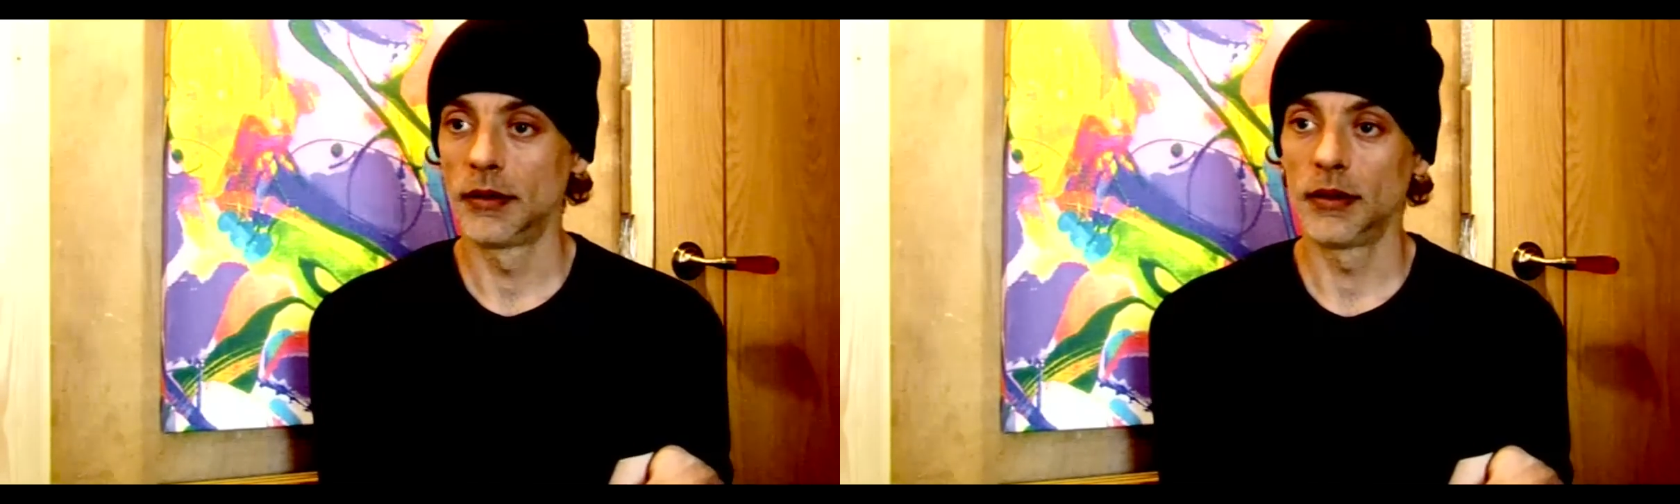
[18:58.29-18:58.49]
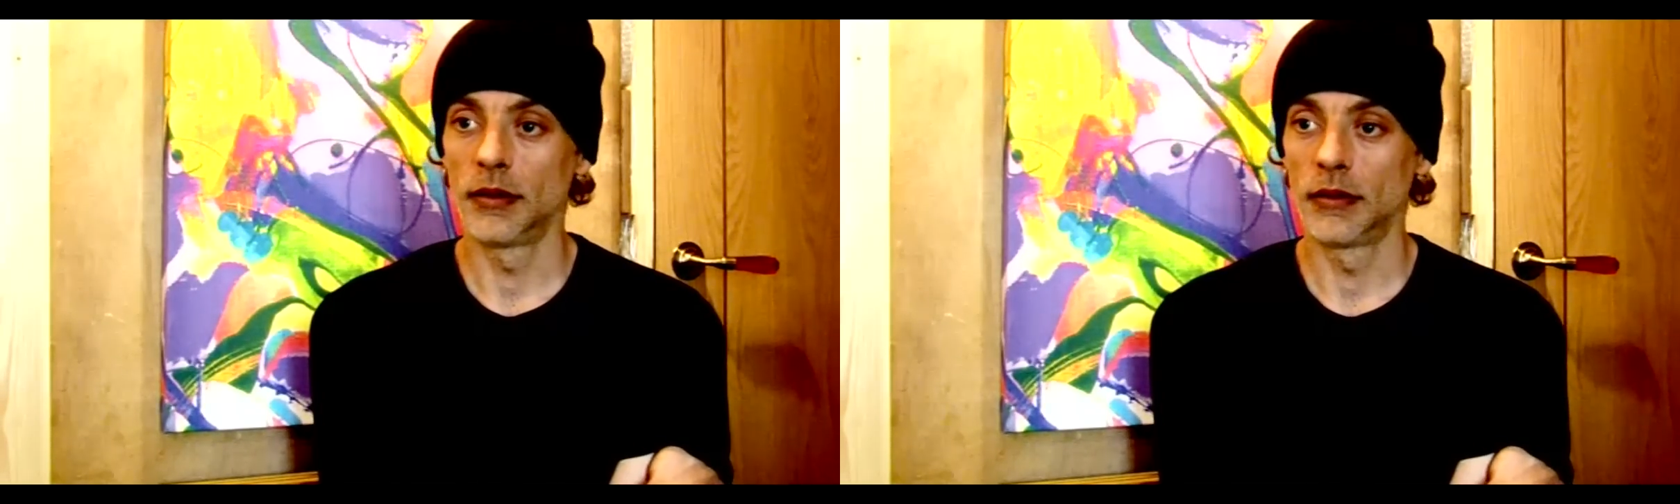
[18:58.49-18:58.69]

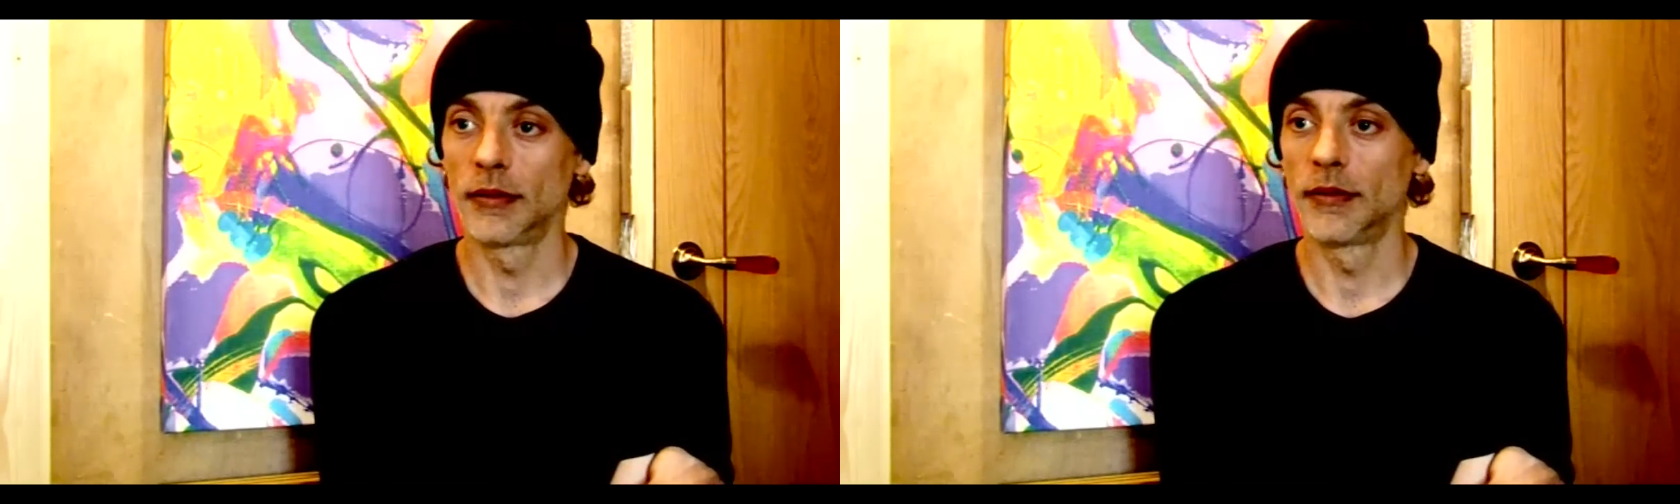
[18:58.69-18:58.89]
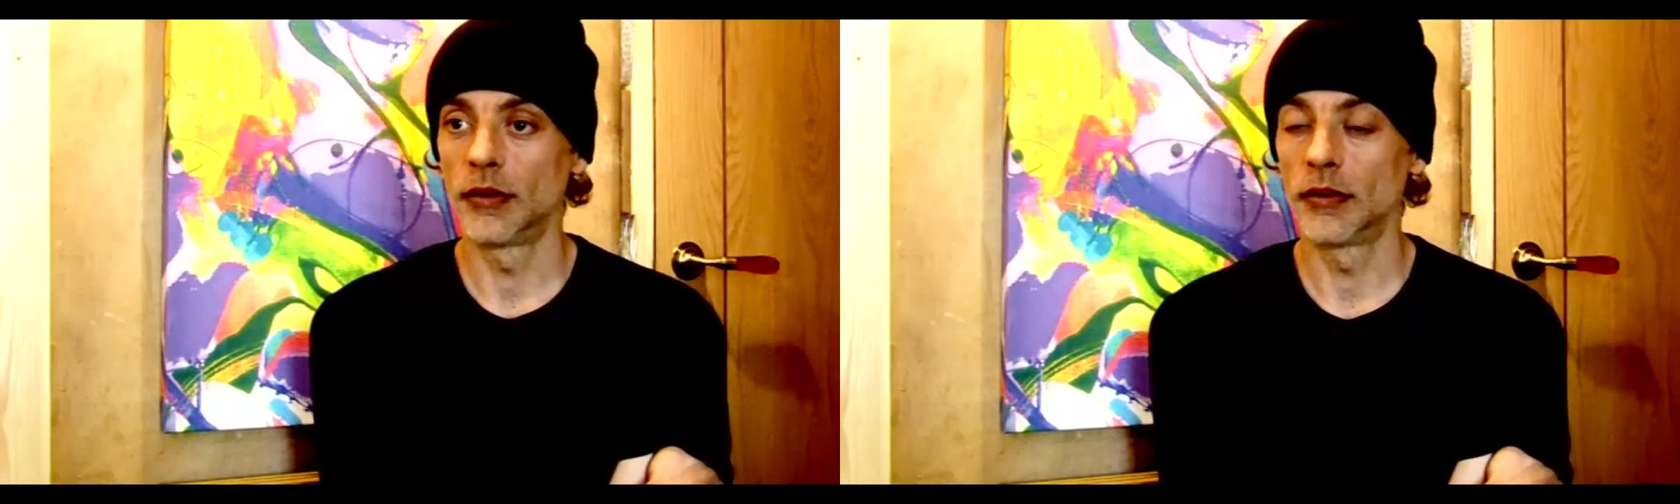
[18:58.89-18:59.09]
you know,
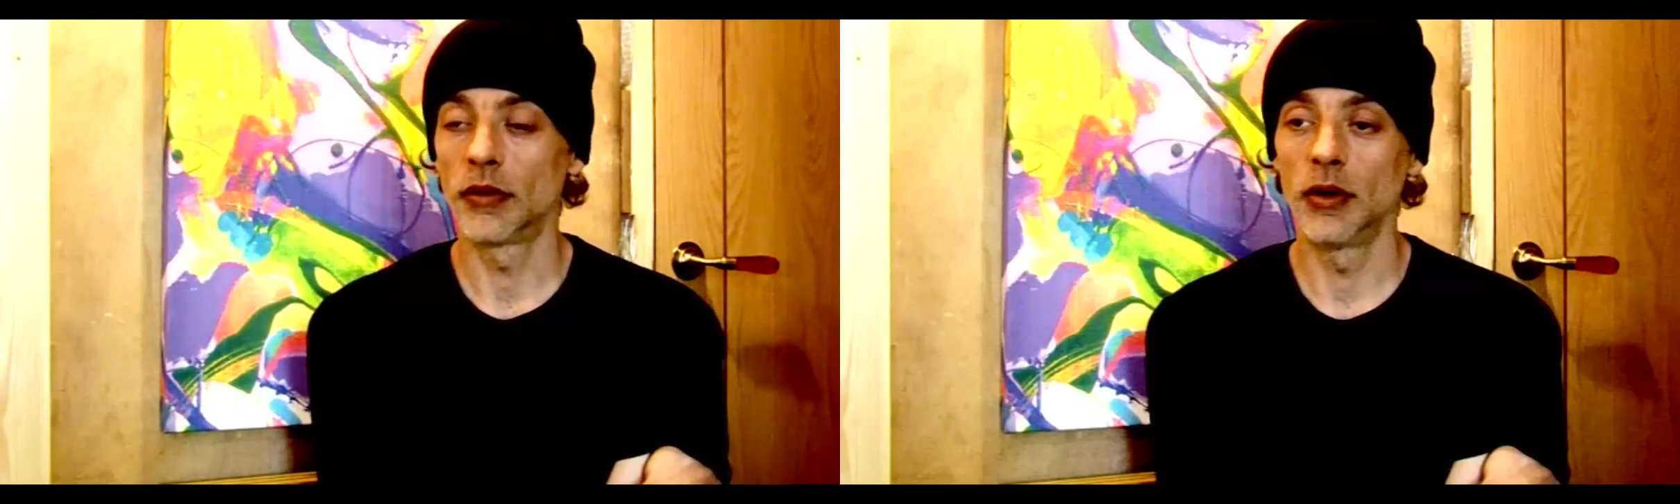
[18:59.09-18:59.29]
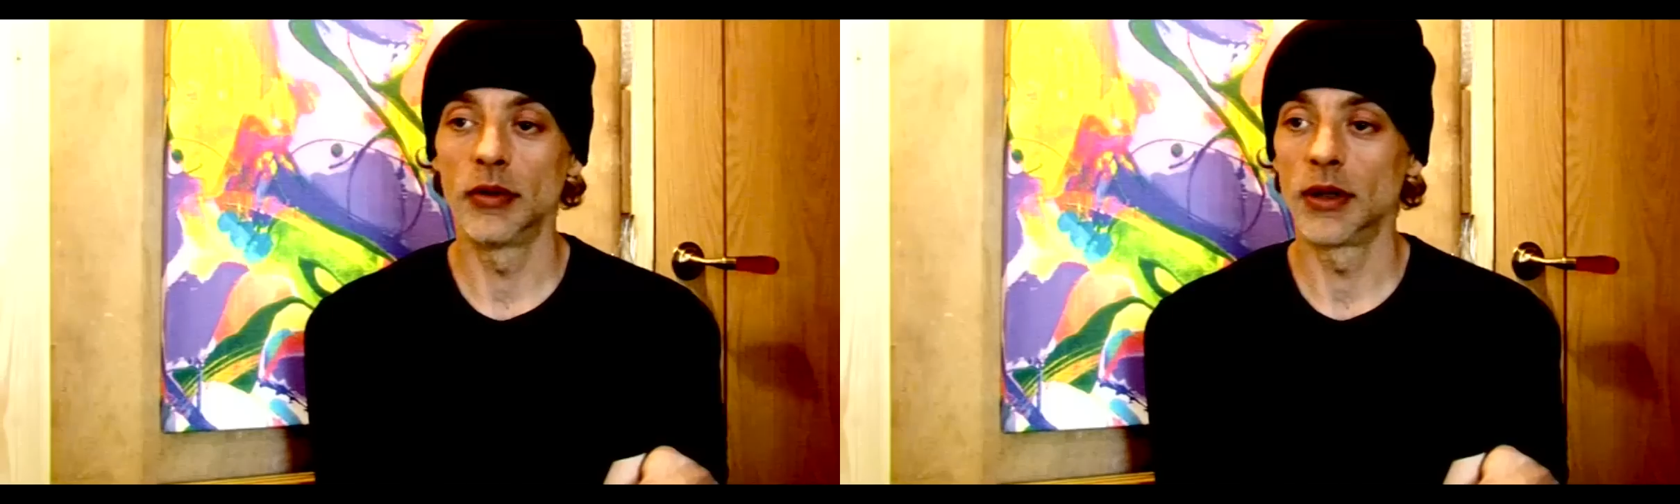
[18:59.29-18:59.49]
for a
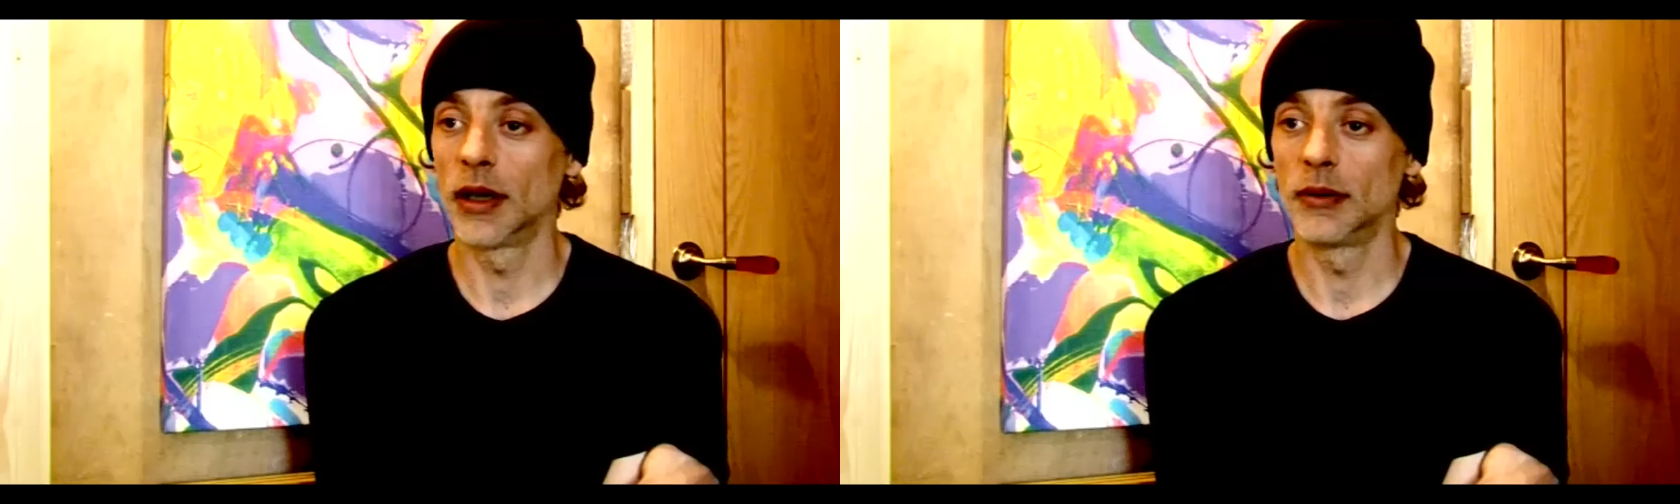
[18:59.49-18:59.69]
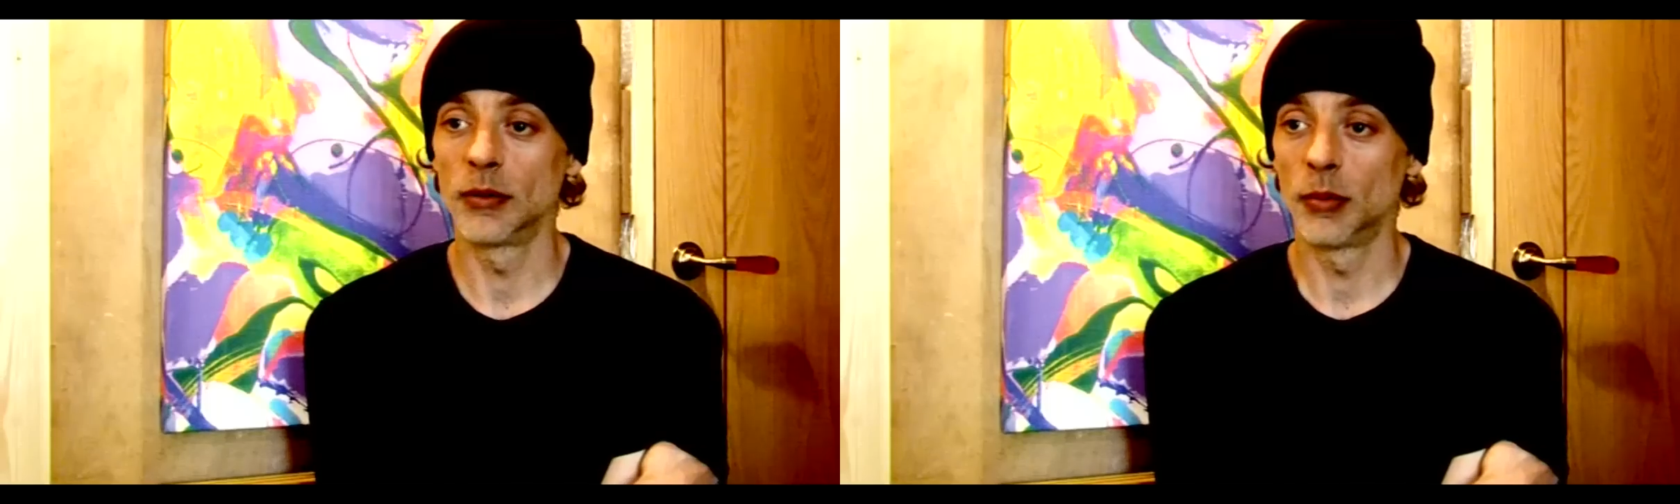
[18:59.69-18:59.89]

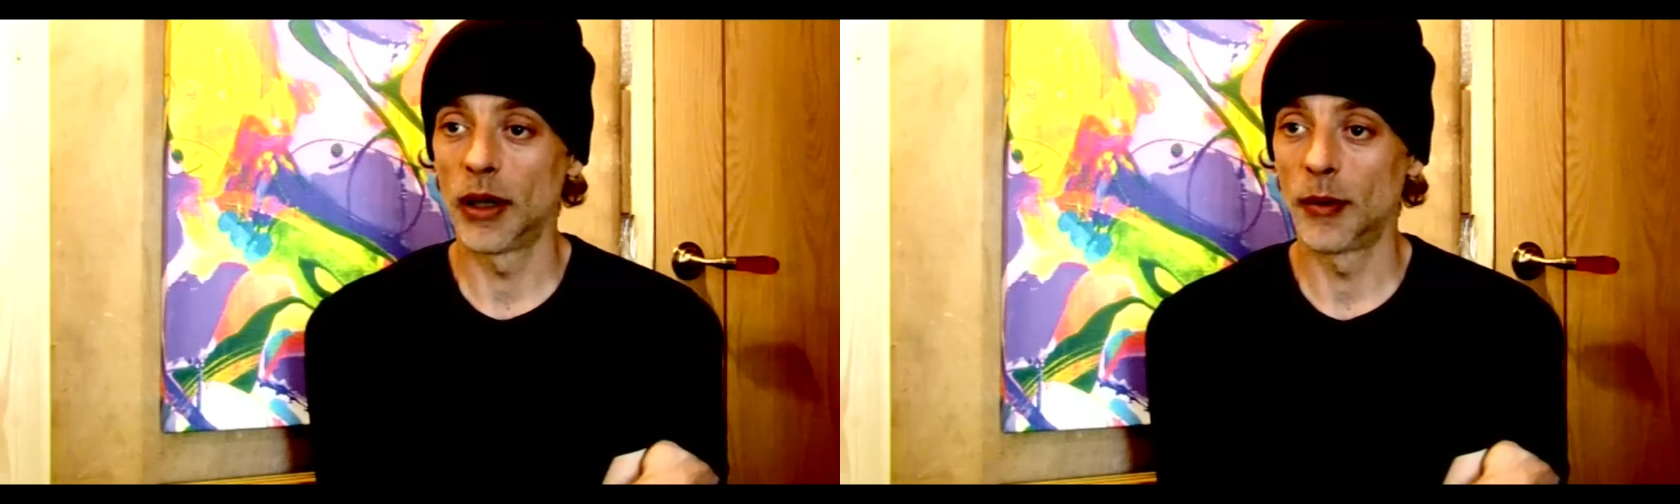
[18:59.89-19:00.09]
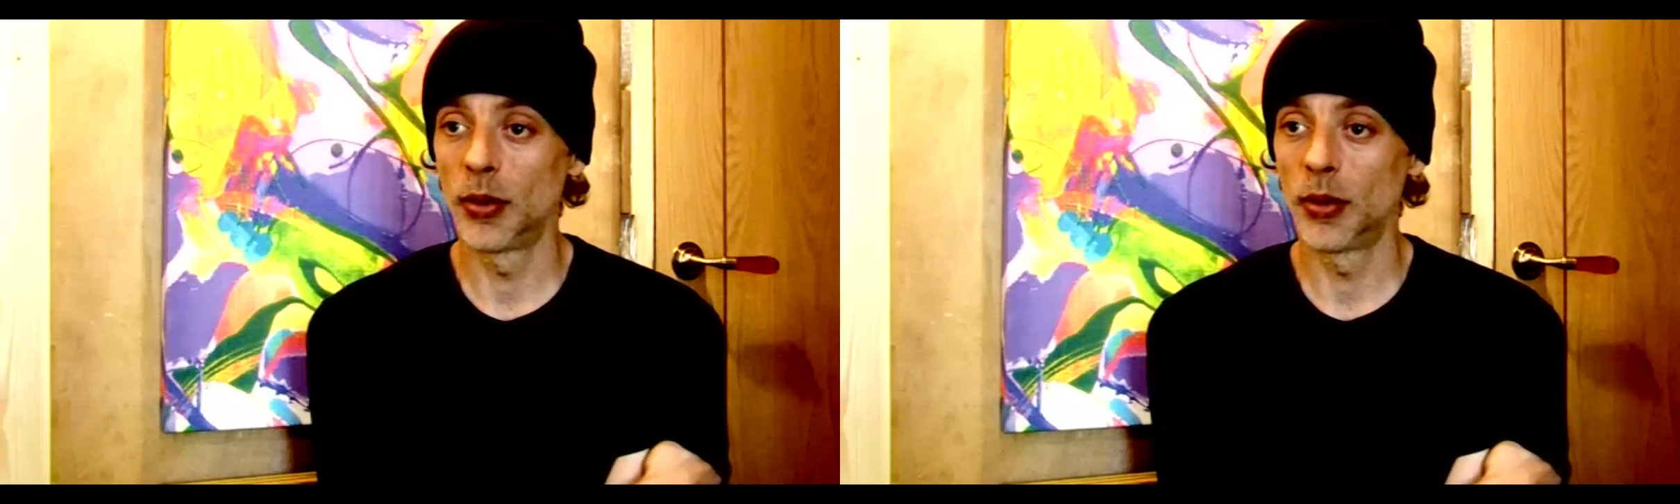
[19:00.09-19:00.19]
300,000 mile